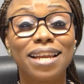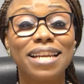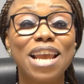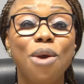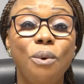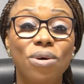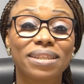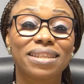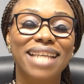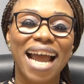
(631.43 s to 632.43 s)
there
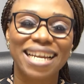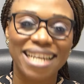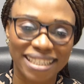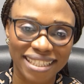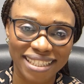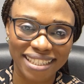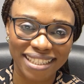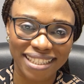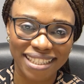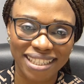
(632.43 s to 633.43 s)
was darkness
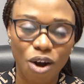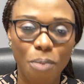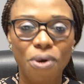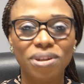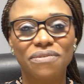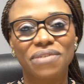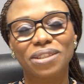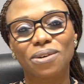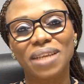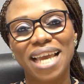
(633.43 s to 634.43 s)
upon the
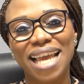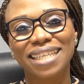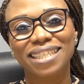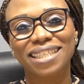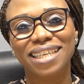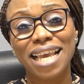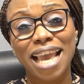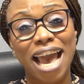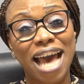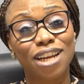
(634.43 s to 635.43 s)
face of the earth,
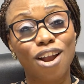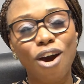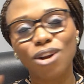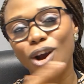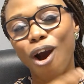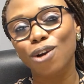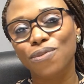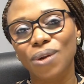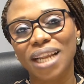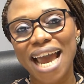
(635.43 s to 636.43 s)
and God called
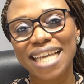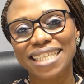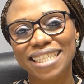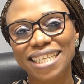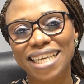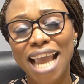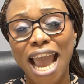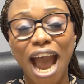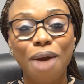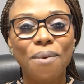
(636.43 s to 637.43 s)
for light.
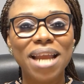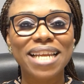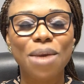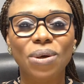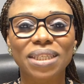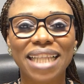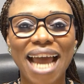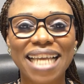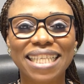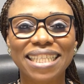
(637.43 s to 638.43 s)
And when there was
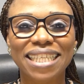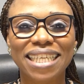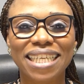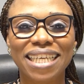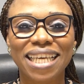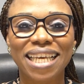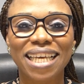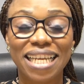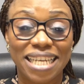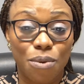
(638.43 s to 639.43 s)
light,
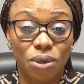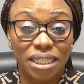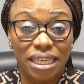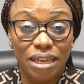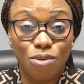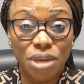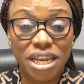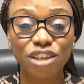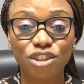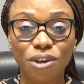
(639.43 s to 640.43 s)
there was
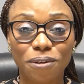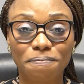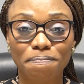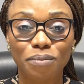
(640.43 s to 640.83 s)
illumination,